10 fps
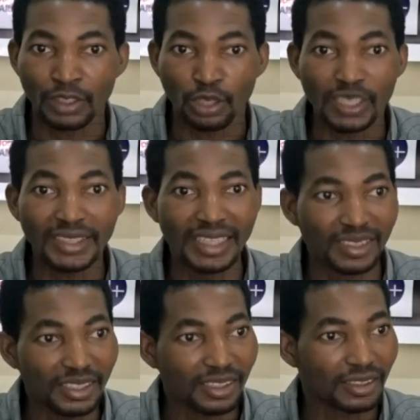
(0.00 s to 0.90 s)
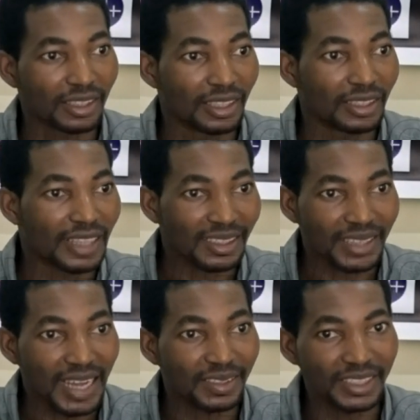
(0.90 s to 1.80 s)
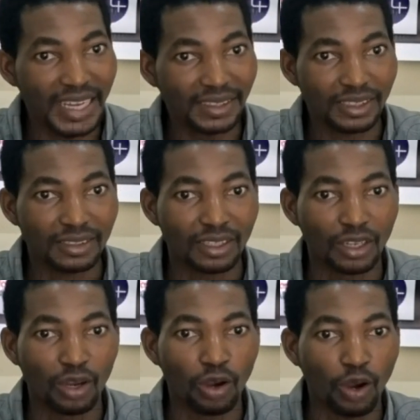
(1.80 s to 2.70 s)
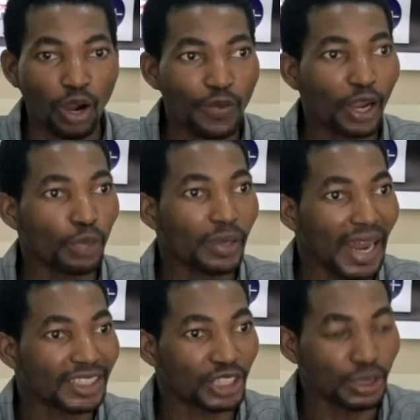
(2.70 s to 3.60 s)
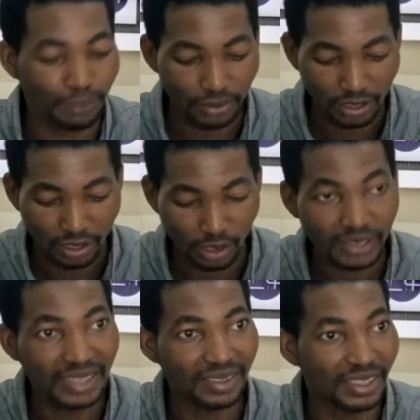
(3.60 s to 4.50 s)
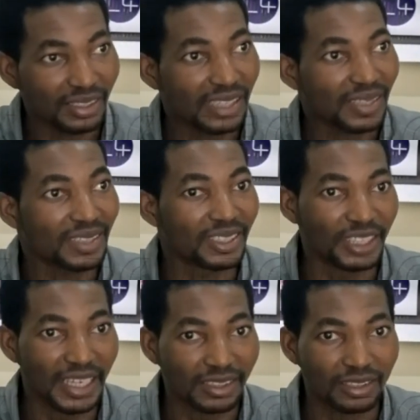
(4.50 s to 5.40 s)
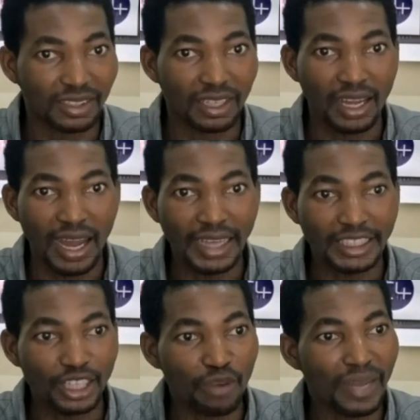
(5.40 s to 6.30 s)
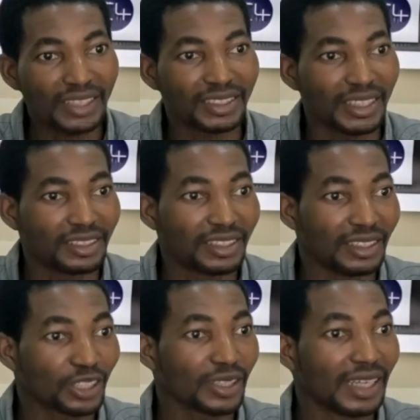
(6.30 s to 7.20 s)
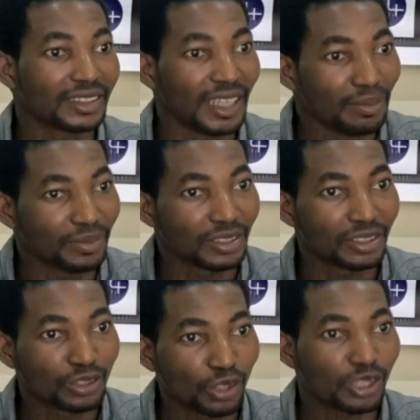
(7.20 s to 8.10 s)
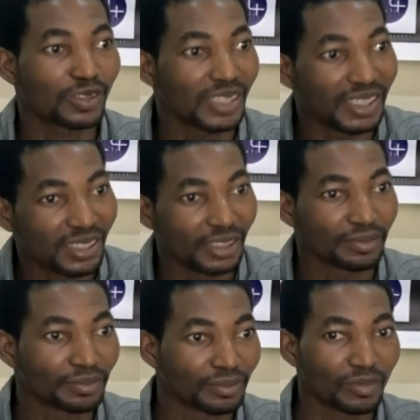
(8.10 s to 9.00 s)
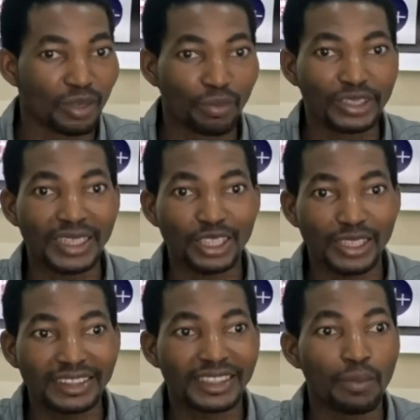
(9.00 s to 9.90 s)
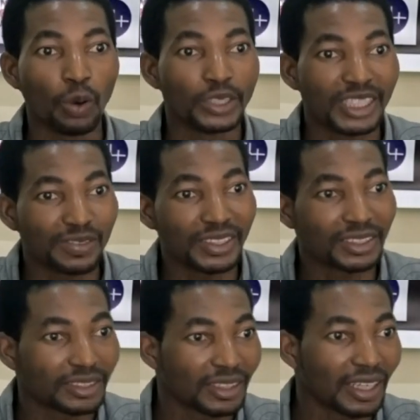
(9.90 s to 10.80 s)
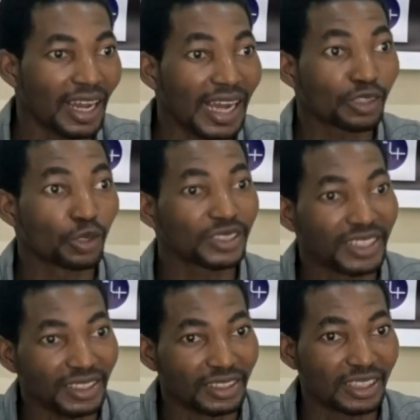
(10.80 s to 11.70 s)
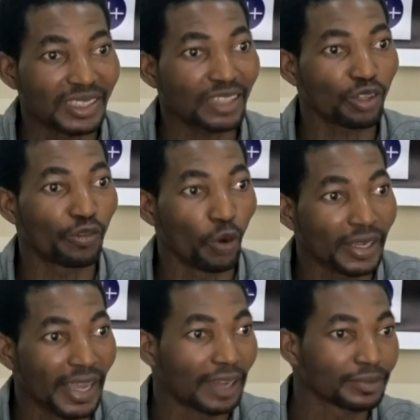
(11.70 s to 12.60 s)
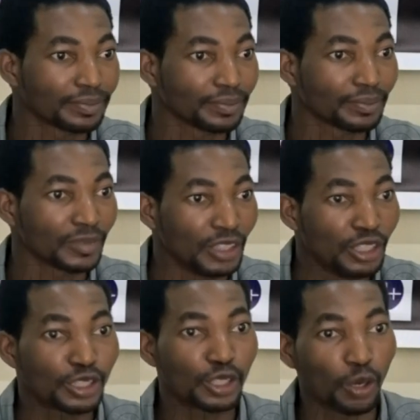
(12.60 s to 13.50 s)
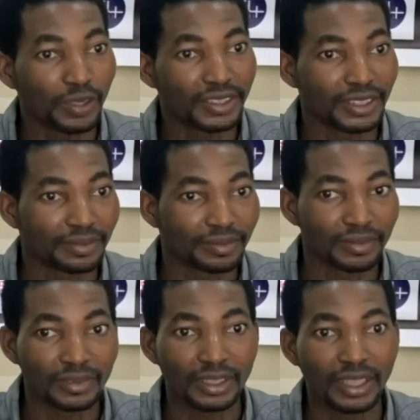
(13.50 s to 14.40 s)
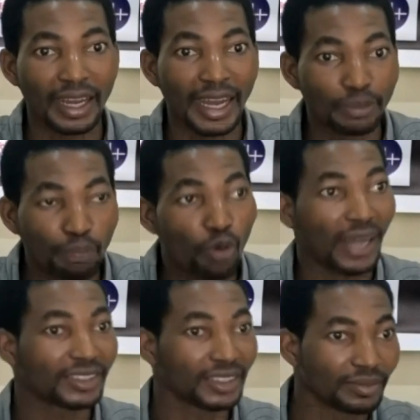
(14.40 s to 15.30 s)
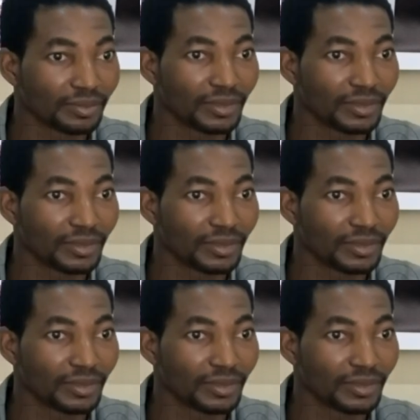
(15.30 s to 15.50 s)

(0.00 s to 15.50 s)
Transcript: does it exist? The answer is yes. Of economic hardship, does it exist? The answer is yes. The government changed the national anthem just recently. But the national anthem on the street has not changed. It is that of hunger, insecurity, and poverty